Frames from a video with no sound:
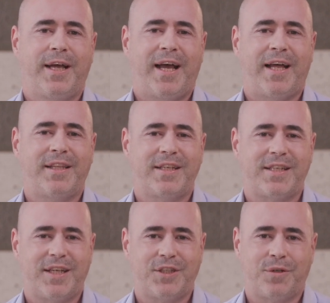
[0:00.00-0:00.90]
and the
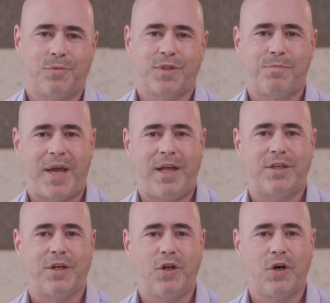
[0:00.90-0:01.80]
decision was made
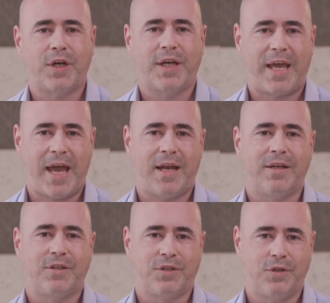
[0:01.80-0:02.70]
to look
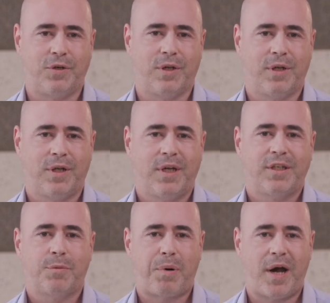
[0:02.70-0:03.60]
again to Google
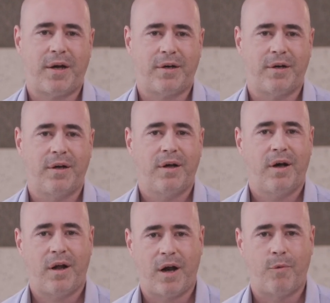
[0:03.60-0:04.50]
to partner
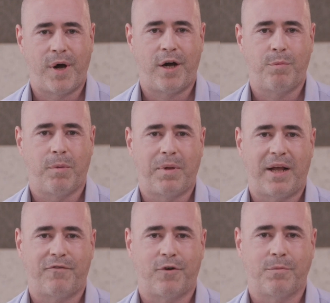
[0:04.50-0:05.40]
on our wearable
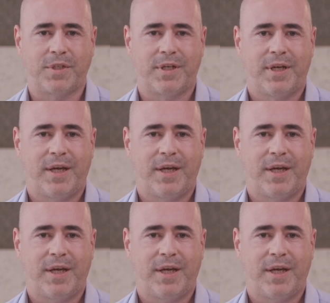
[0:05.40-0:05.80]
platforms,